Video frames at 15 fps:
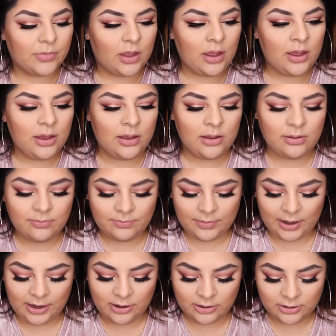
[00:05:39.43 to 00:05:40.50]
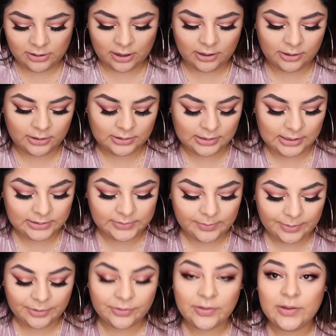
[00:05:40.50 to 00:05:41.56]
I heard a lot of good things
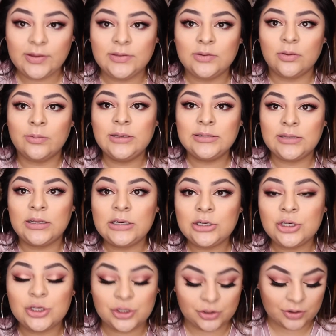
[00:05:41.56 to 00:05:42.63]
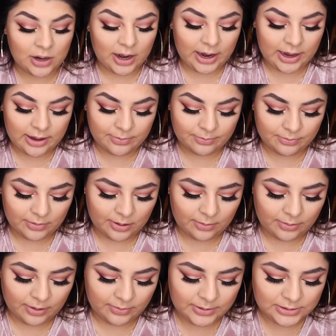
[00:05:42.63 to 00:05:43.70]
about this, so I'm excited to try it. I'll
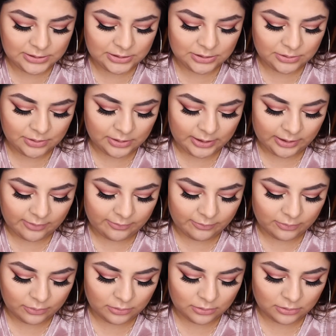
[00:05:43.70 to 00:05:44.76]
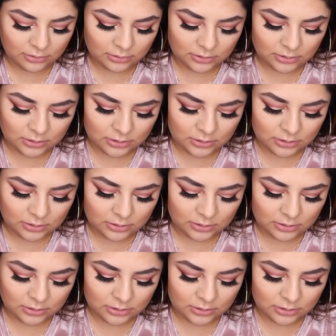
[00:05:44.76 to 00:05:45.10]
probably do like a full.